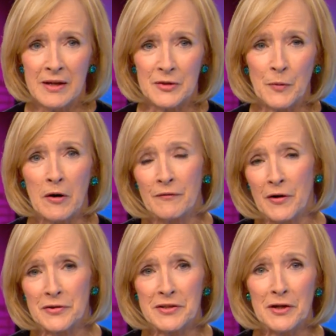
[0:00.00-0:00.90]
It's part of
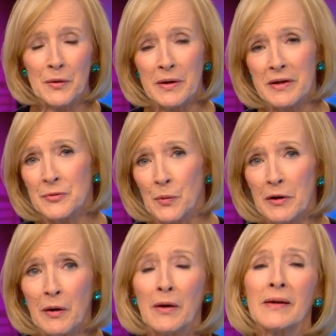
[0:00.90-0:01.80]
our series
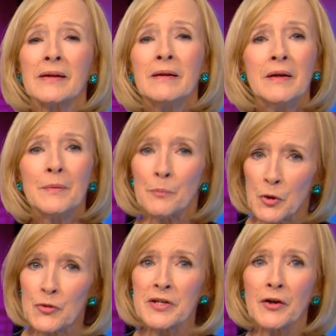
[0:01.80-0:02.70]
we're calling
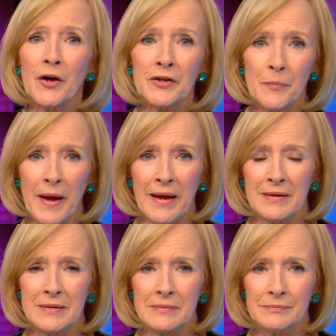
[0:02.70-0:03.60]
Music on
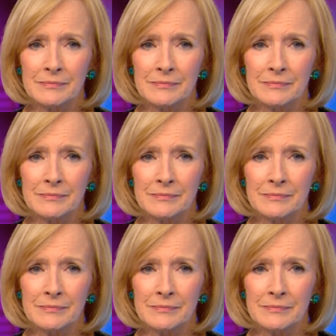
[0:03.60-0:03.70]
Demand.